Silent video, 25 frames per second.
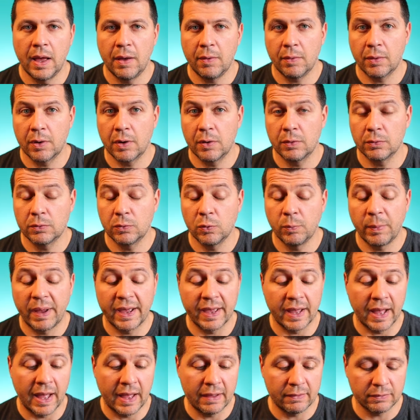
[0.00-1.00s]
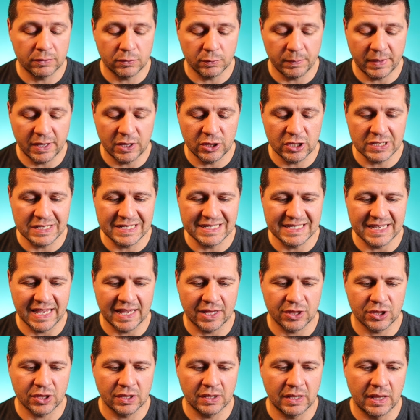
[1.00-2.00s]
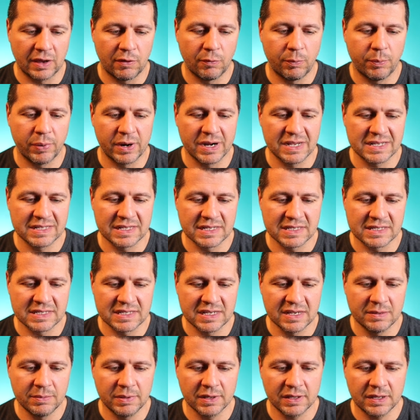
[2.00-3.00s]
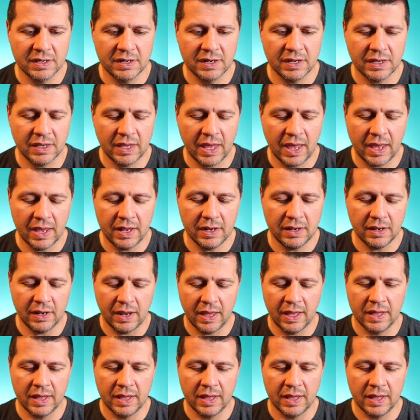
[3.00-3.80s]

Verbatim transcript: I'll go to my automation section, I'll press the C button again,